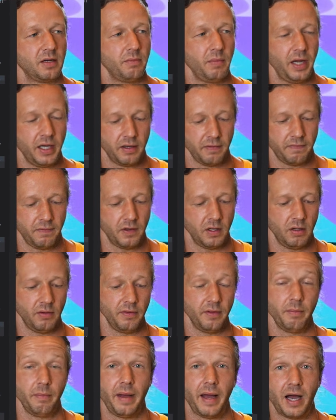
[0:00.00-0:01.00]
and make it follow
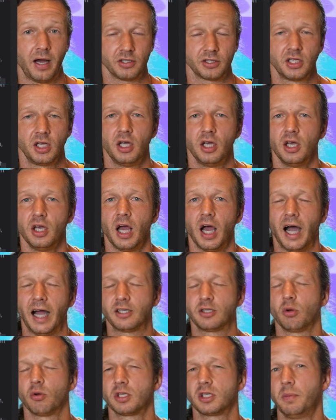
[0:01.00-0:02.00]
the mouse. I
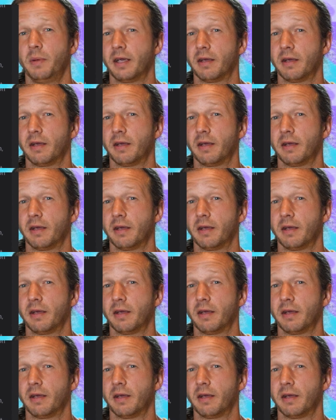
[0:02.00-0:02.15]
told it to